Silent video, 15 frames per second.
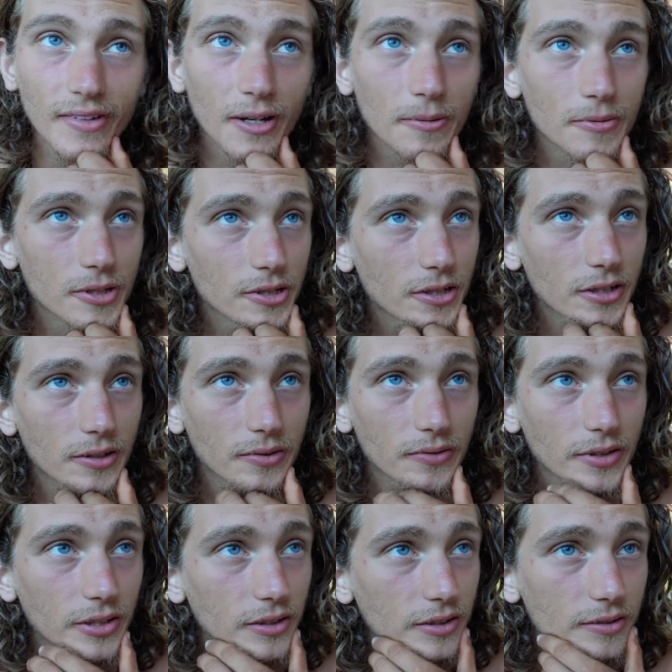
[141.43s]
I'm just gonna
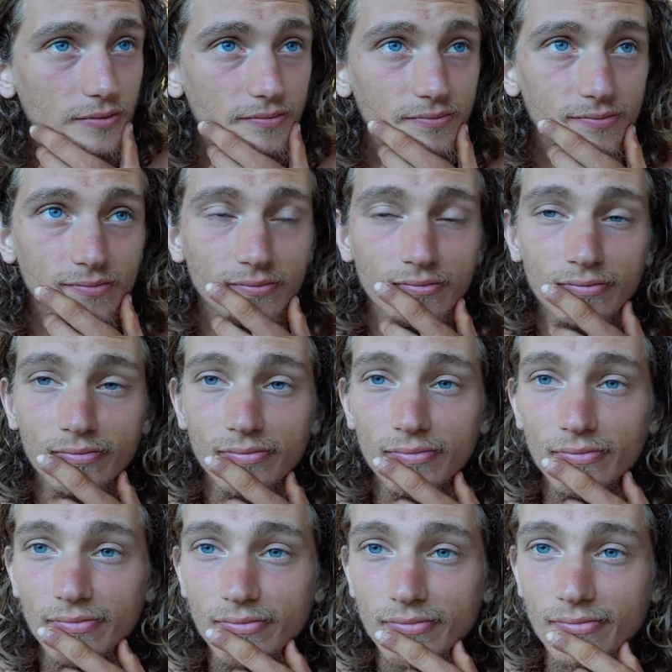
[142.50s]
feel it.
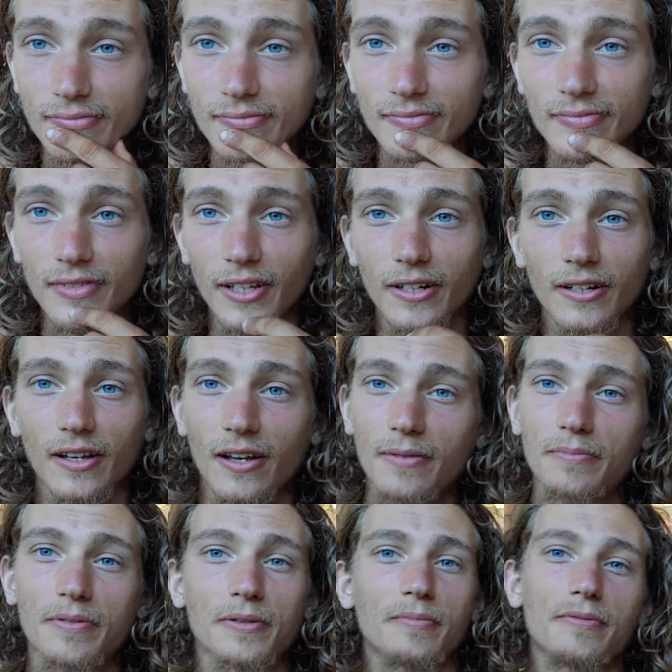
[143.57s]
And a lot of
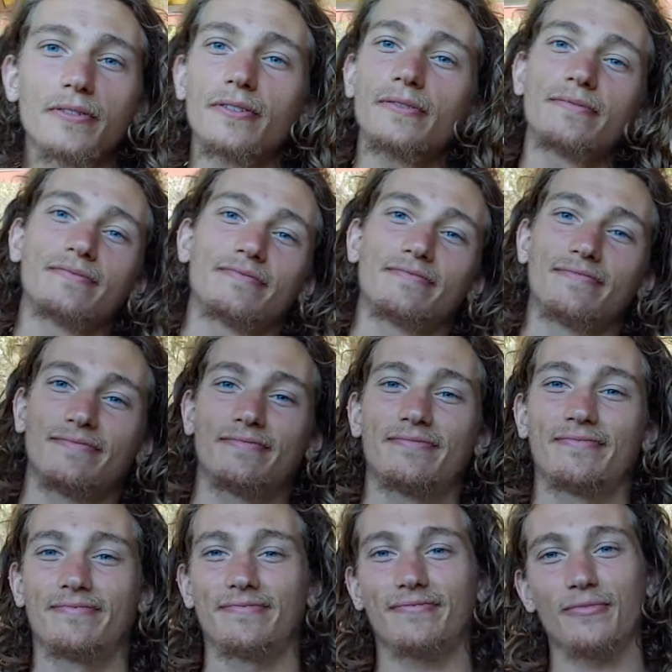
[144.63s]
people
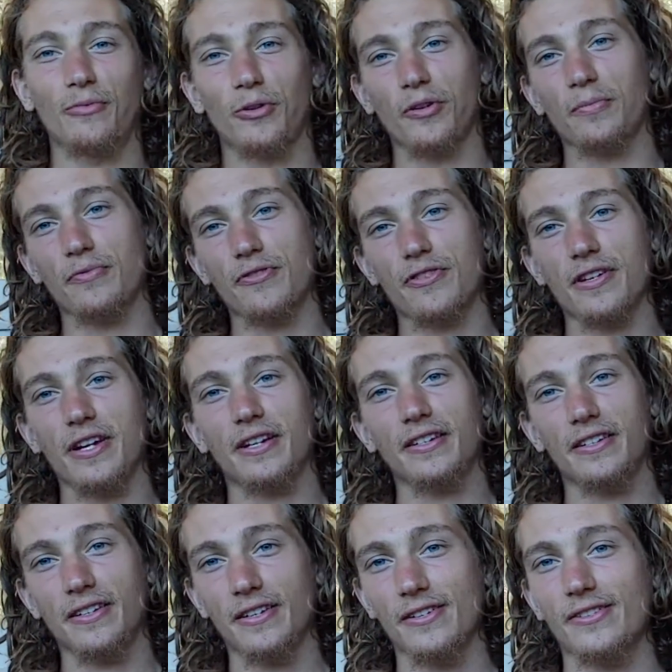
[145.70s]
want to
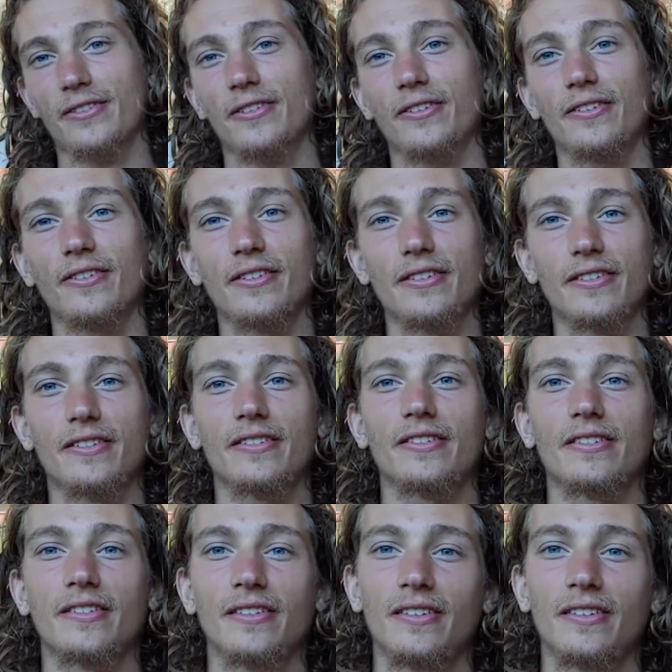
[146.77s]
project insecurities